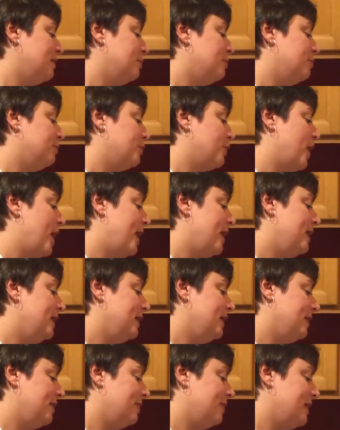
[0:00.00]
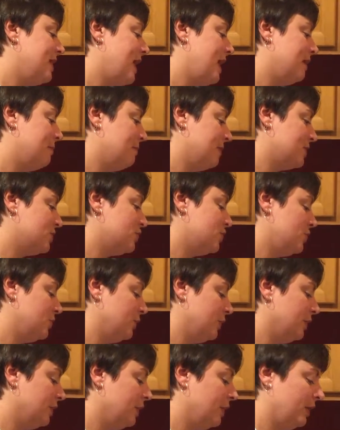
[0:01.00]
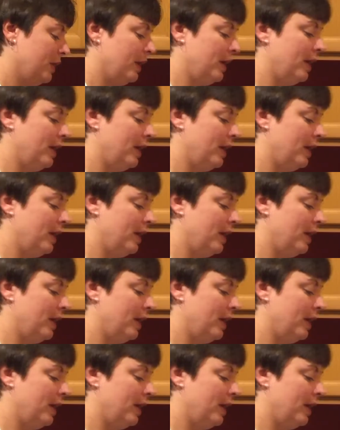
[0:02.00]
the bread in the egg mixture,